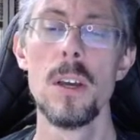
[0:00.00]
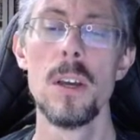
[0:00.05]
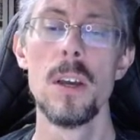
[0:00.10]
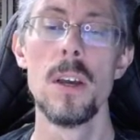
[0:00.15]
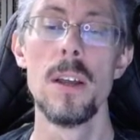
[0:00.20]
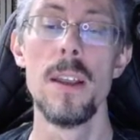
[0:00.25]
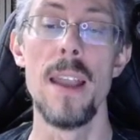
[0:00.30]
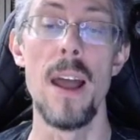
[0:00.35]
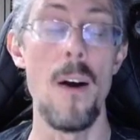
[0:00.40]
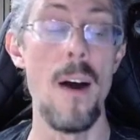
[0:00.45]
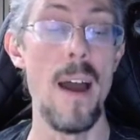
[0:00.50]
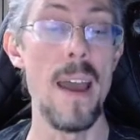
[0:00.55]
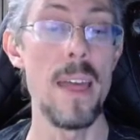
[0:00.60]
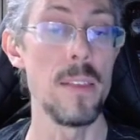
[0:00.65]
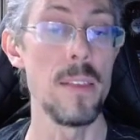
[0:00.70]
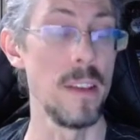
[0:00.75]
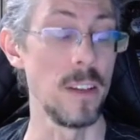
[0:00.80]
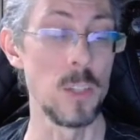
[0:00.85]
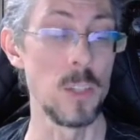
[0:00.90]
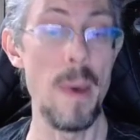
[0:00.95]
Now, I
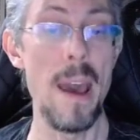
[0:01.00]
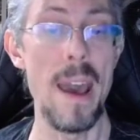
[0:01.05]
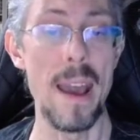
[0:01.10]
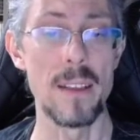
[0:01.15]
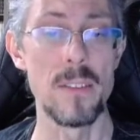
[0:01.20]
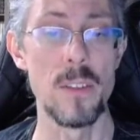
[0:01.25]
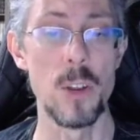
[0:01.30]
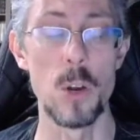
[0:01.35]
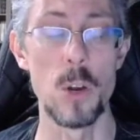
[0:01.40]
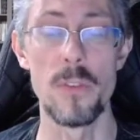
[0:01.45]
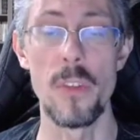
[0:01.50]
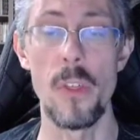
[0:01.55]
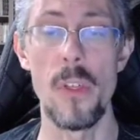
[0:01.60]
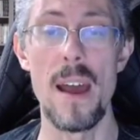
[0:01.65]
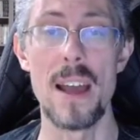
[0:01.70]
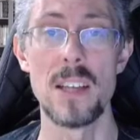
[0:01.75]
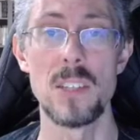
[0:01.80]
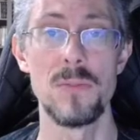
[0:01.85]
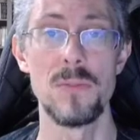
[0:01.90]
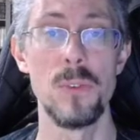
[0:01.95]
expect that over the
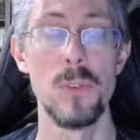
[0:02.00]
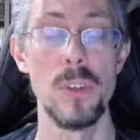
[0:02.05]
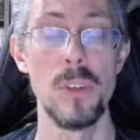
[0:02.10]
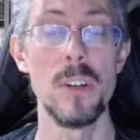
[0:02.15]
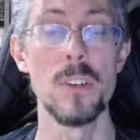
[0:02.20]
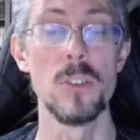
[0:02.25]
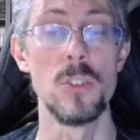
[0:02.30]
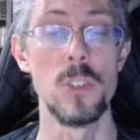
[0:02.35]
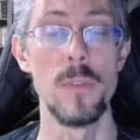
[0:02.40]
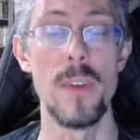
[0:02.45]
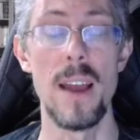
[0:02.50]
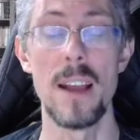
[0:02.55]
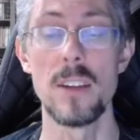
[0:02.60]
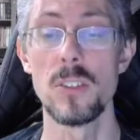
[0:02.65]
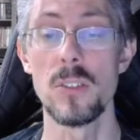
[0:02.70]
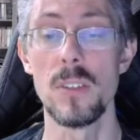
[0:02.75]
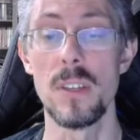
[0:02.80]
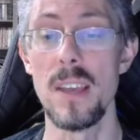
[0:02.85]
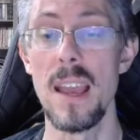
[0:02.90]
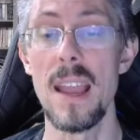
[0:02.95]
last few years, you've
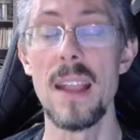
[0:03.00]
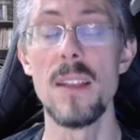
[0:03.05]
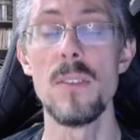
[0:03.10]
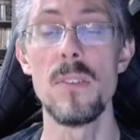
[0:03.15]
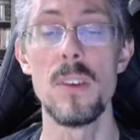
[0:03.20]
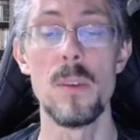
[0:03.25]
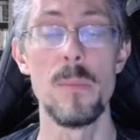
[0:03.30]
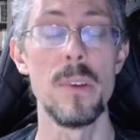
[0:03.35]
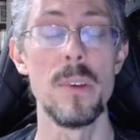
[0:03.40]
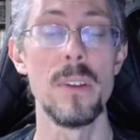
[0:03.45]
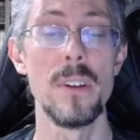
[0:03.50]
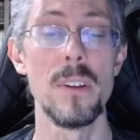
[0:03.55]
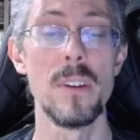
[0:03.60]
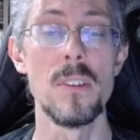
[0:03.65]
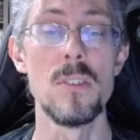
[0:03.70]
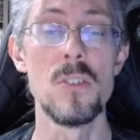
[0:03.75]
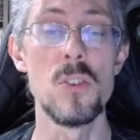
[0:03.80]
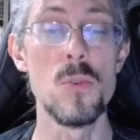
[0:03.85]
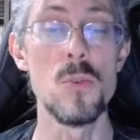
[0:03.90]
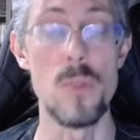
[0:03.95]
actually gained the ability to
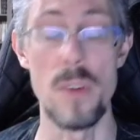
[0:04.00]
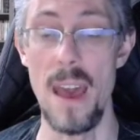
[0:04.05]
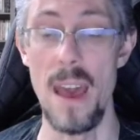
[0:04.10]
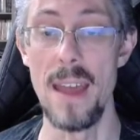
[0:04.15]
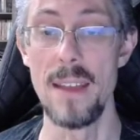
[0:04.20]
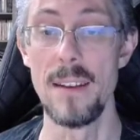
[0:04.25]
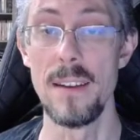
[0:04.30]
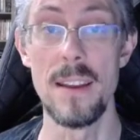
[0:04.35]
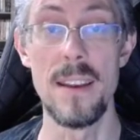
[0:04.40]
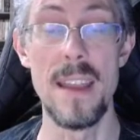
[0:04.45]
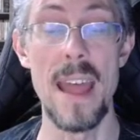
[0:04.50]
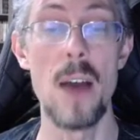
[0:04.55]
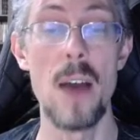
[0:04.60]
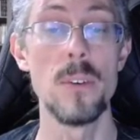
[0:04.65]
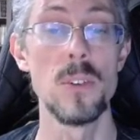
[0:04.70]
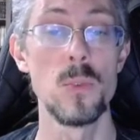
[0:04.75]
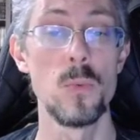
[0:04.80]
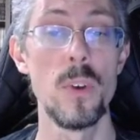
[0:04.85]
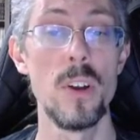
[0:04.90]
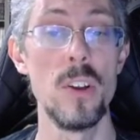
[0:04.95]
do that, and now
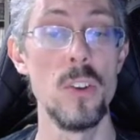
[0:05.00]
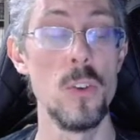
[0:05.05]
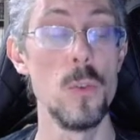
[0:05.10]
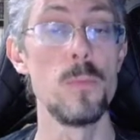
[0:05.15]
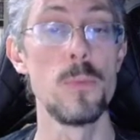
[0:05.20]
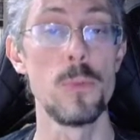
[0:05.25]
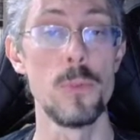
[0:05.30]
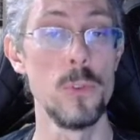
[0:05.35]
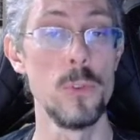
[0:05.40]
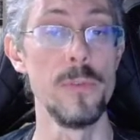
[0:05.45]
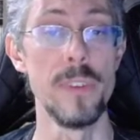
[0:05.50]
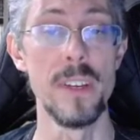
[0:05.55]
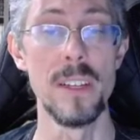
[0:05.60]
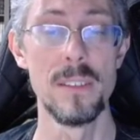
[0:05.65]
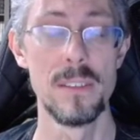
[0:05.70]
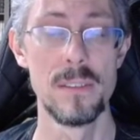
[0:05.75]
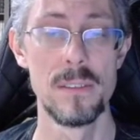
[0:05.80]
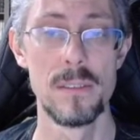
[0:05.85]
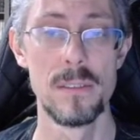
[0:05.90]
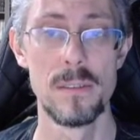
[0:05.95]
is when you prove it.
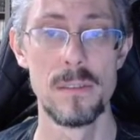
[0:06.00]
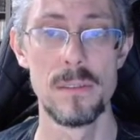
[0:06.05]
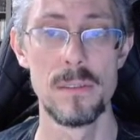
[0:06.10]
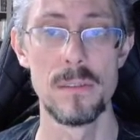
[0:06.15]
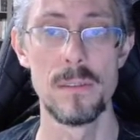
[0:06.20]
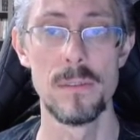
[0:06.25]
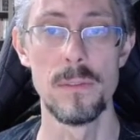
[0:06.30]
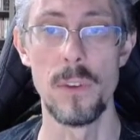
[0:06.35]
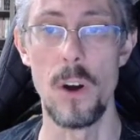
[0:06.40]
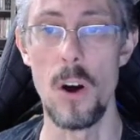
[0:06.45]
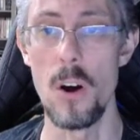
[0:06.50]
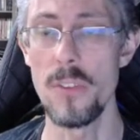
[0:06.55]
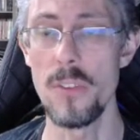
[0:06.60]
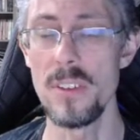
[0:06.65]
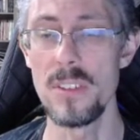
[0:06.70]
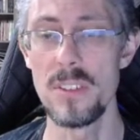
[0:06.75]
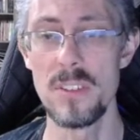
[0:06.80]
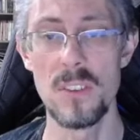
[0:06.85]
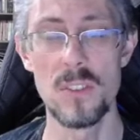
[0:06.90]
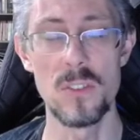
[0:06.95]
All
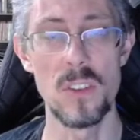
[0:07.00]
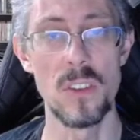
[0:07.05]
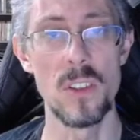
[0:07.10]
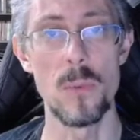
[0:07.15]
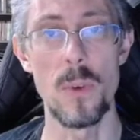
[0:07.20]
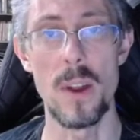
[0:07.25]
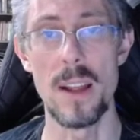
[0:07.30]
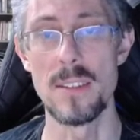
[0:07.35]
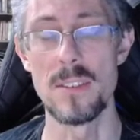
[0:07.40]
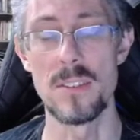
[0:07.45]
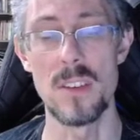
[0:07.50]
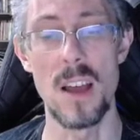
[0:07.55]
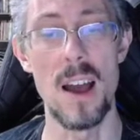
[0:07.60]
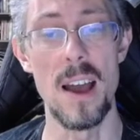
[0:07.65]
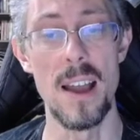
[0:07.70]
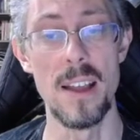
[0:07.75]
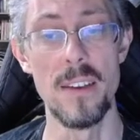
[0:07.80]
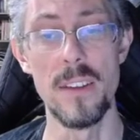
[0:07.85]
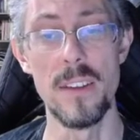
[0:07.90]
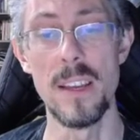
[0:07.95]
these things on the right
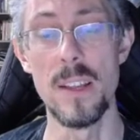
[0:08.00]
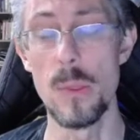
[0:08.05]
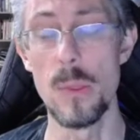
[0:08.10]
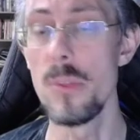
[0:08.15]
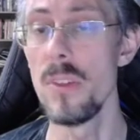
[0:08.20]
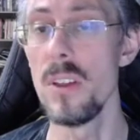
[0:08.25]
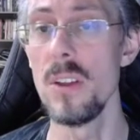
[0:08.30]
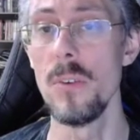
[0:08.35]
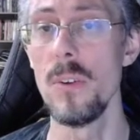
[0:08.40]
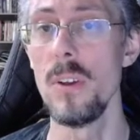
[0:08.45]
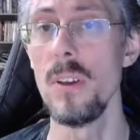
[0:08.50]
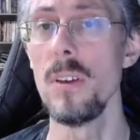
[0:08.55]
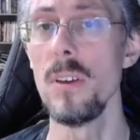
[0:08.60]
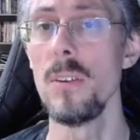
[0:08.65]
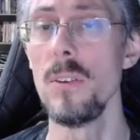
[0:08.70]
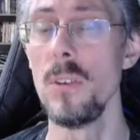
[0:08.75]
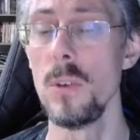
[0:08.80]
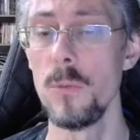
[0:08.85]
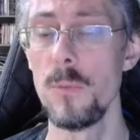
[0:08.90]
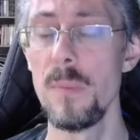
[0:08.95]
side, in theory,
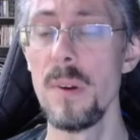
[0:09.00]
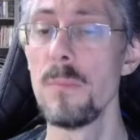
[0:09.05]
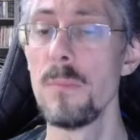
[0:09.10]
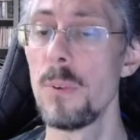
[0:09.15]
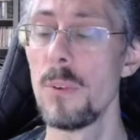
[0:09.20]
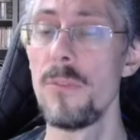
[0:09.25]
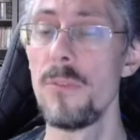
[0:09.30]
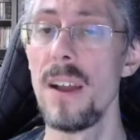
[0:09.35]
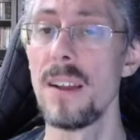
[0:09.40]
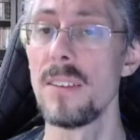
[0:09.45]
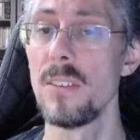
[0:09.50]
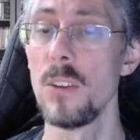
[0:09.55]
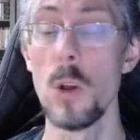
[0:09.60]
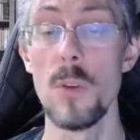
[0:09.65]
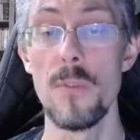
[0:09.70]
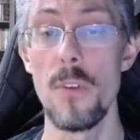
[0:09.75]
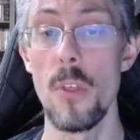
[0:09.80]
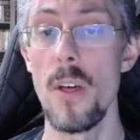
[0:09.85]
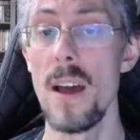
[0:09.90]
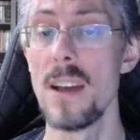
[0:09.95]
you've been perfecting
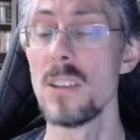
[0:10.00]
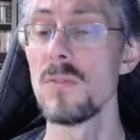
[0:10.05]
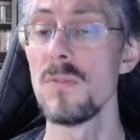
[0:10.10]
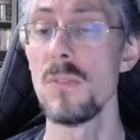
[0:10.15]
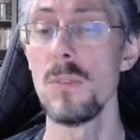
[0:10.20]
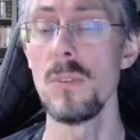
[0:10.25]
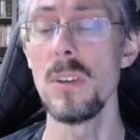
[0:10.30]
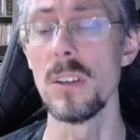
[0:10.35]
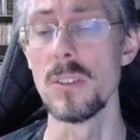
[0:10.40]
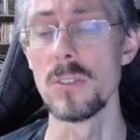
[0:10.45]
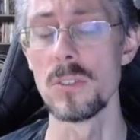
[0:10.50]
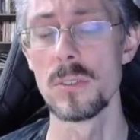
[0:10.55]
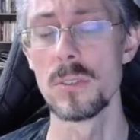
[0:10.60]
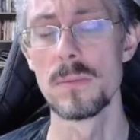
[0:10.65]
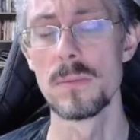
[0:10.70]
over the last few years.